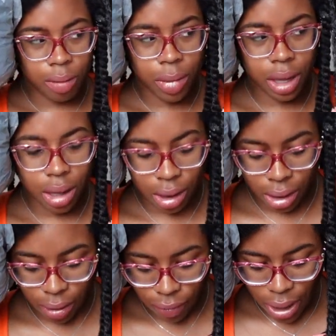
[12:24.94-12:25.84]

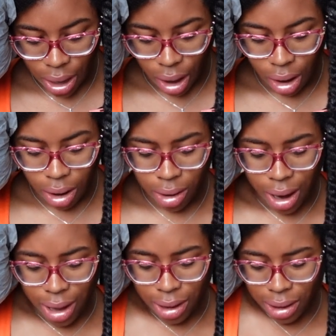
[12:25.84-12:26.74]
Because if they are,
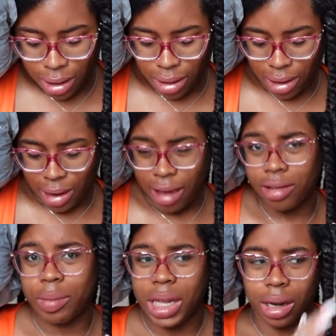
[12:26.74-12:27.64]
that is that
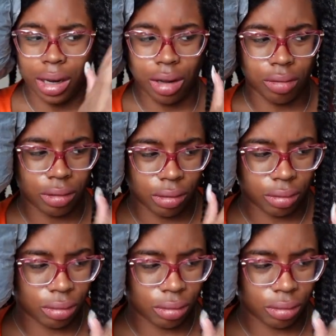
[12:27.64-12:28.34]
should be illegal.